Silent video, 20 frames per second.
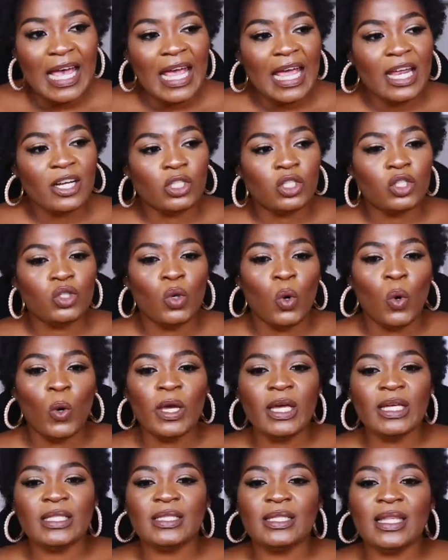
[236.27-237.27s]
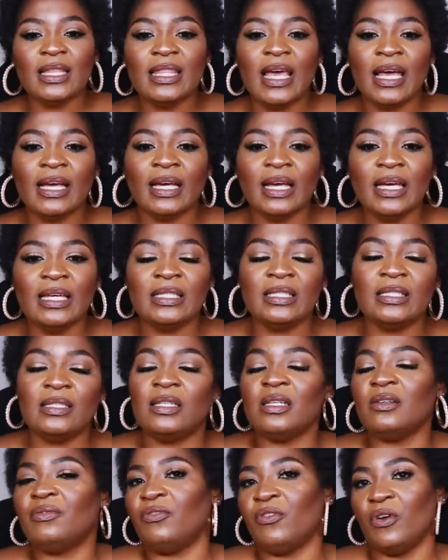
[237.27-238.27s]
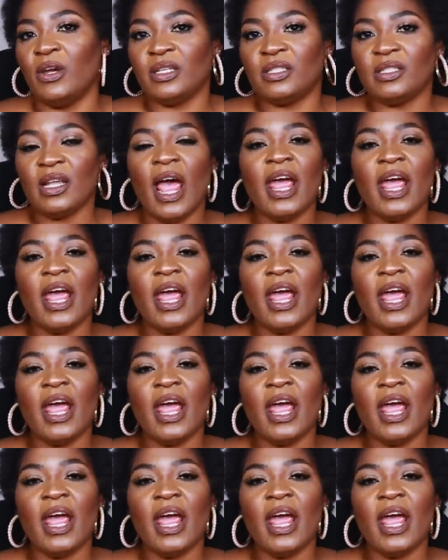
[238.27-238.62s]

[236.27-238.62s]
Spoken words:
And so it's like, it's different.